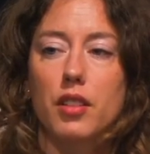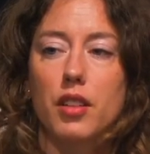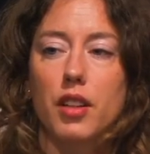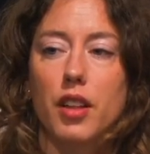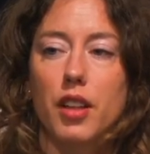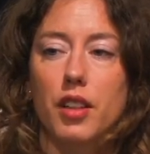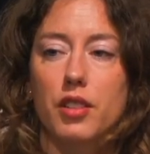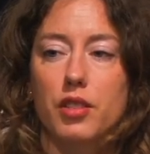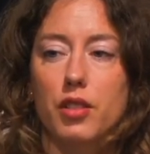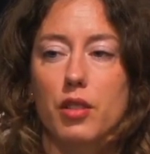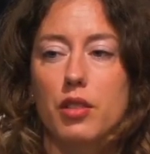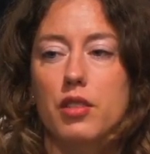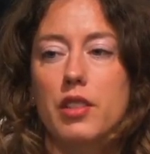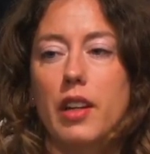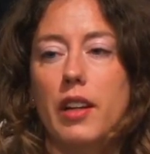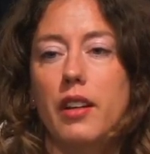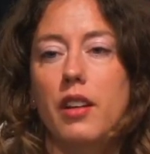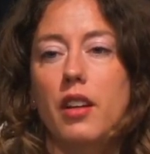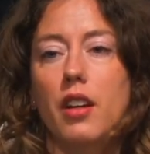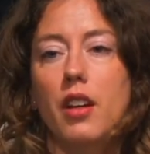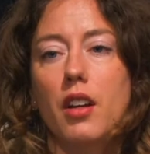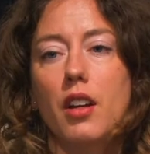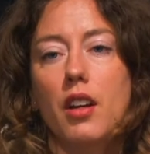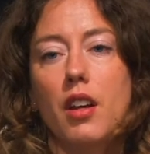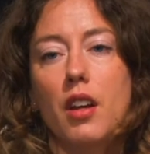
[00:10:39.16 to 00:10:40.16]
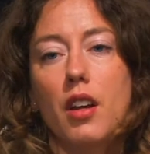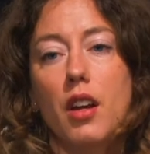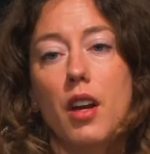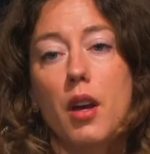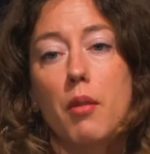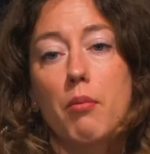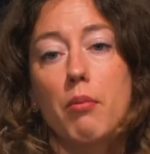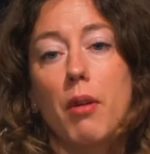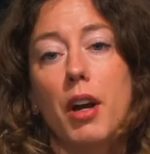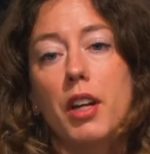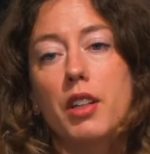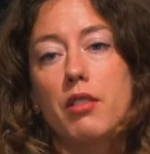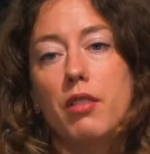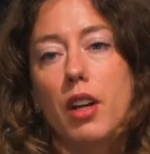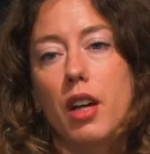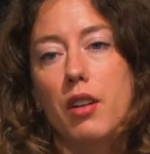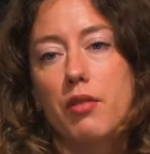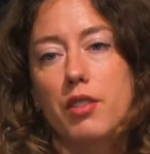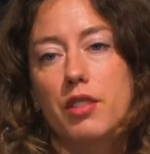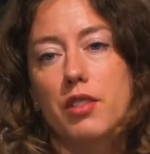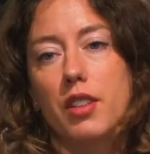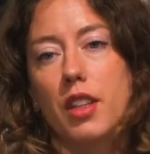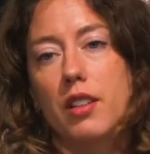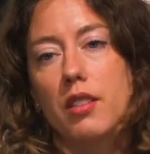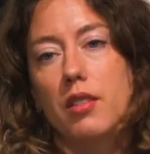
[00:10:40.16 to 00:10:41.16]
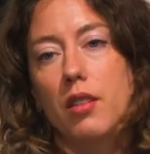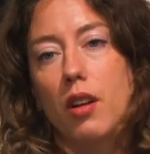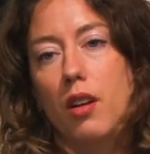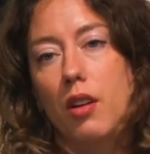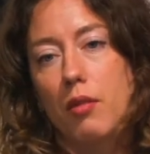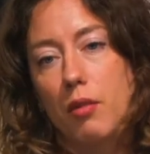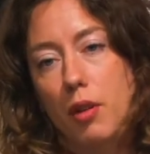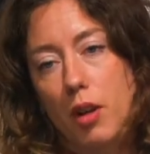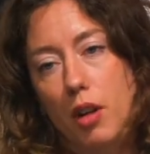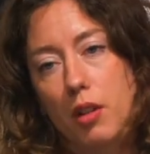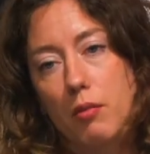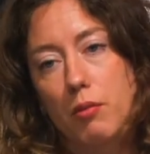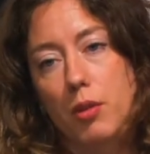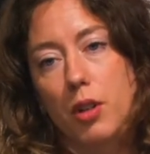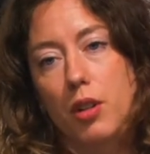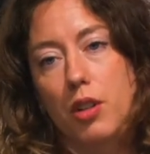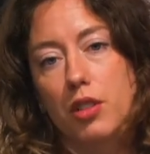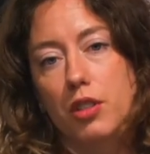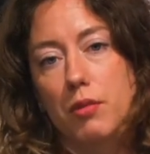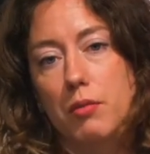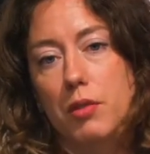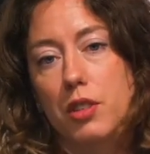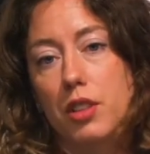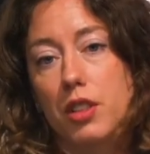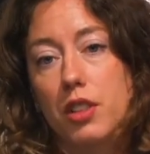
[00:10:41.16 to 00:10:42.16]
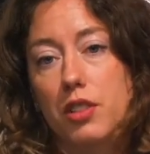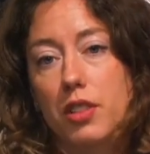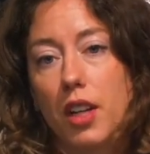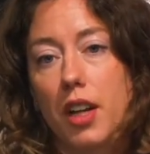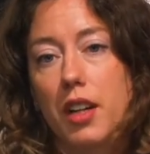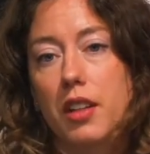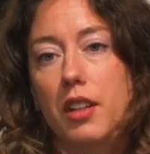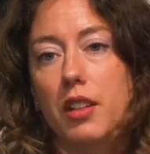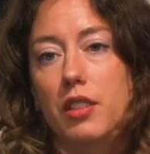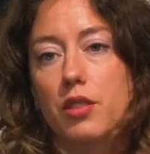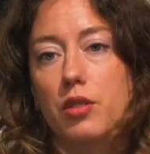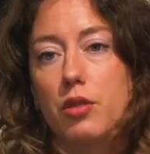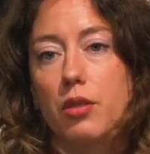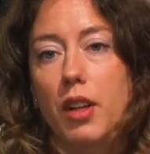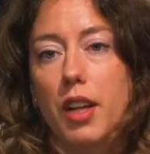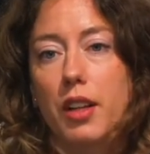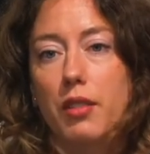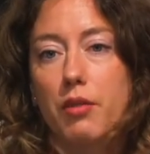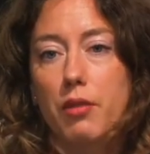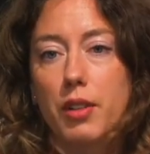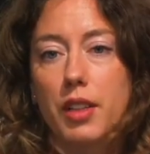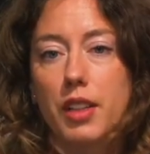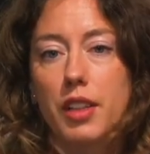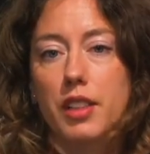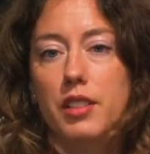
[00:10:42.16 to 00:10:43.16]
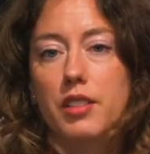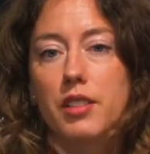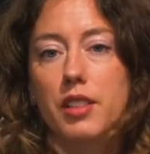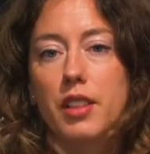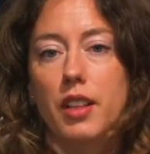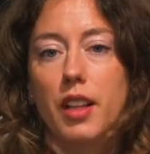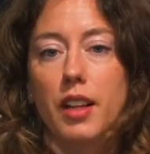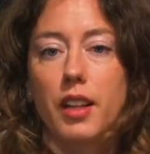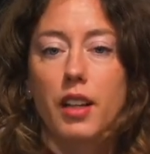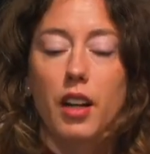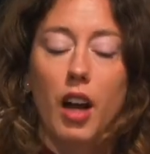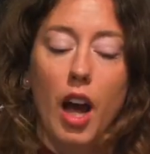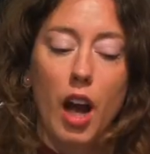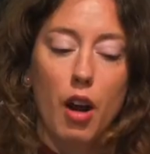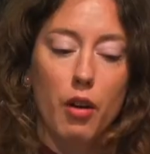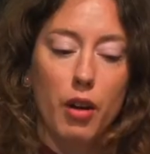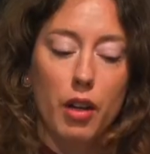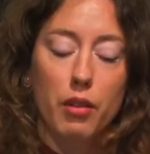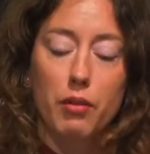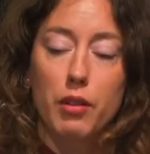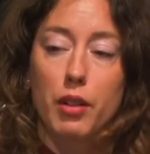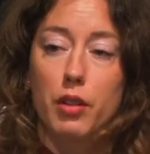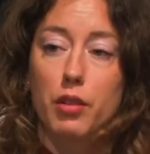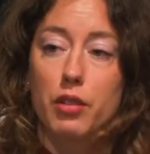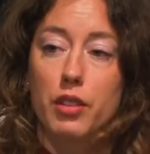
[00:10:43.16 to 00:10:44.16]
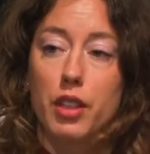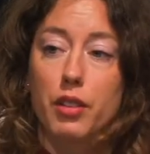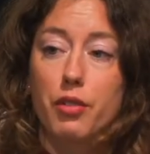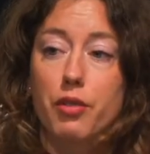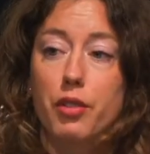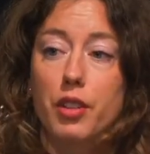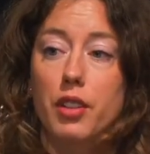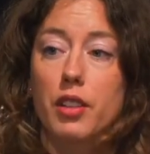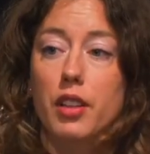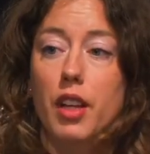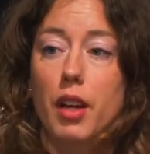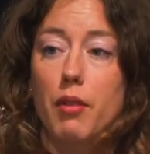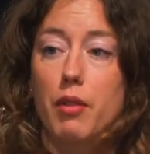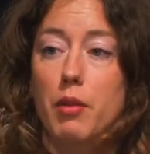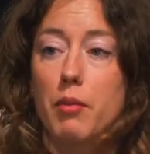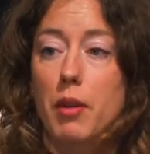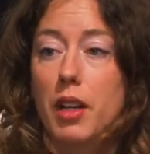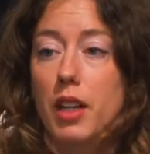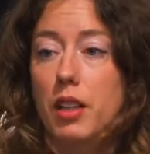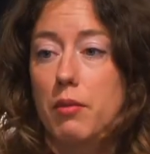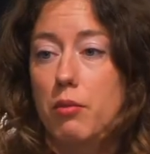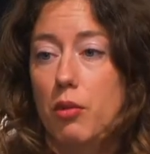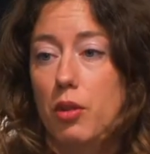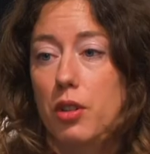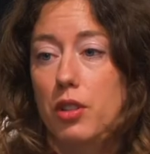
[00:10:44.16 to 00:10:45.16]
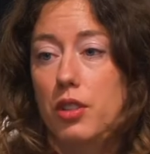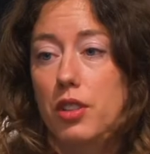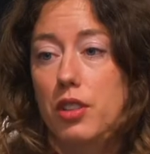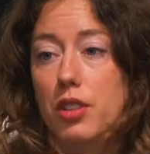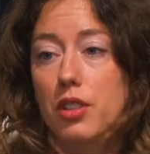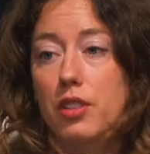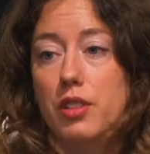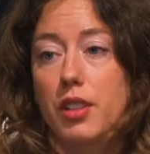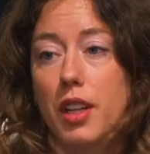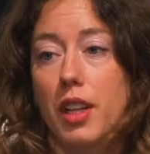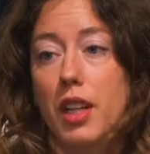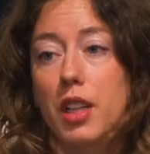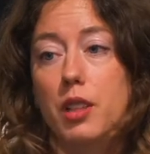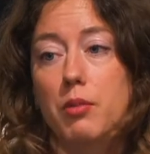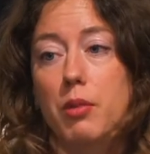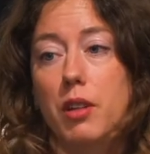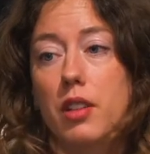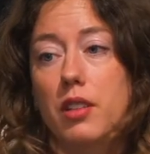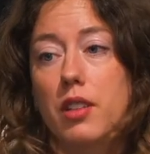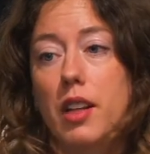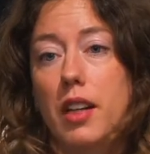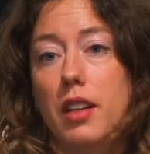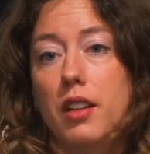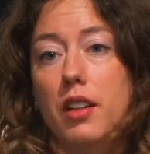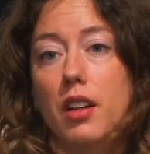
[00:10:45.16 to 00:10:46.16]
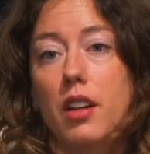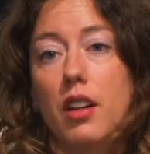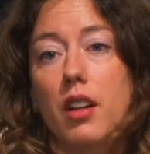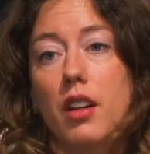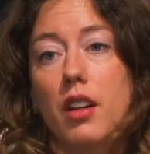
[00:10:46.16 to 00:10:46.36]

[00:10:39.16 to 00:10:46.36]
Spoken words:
Yeah, so it's like my drive is that because I'm a designer to like really see like how can we look different, can we make it more aesthetics, but it's like